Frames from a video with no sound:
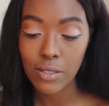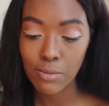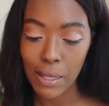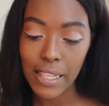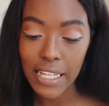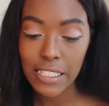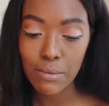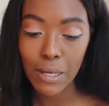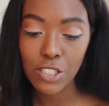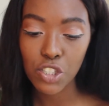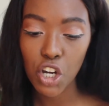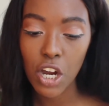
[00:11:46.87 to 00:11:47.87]
This is my last
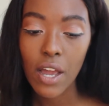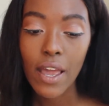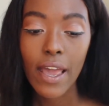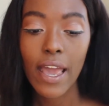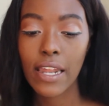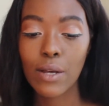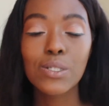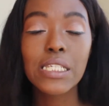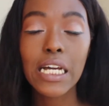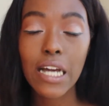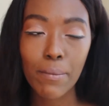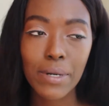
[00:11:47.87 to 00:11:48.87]
semester, and it was
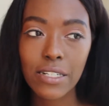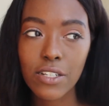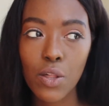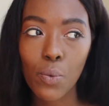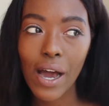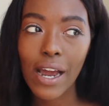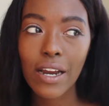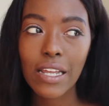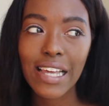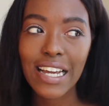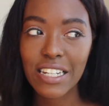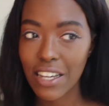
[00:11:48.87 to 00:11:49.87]
like coming down to the wire, and
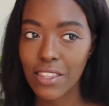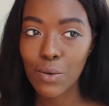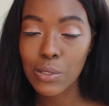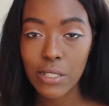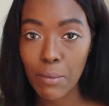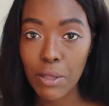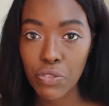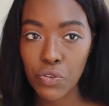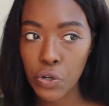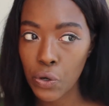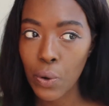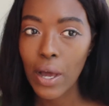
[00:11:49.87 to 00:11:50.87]
like nothing was coming
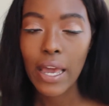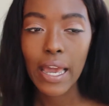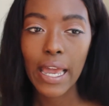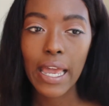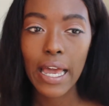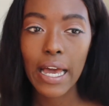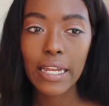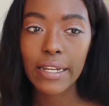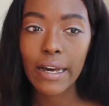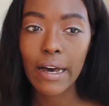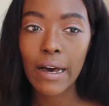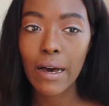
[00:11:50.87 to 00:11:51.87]
through, and
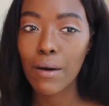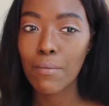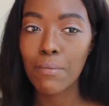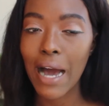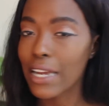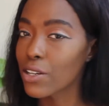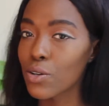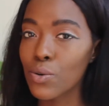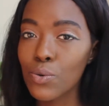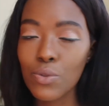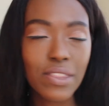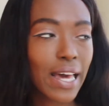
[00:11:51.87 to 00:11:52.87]
I
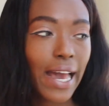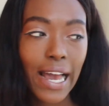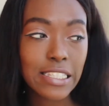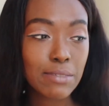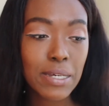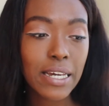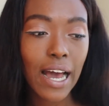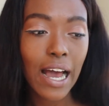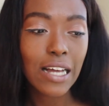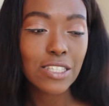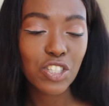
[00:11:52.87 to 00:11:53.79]
knew that had to be God.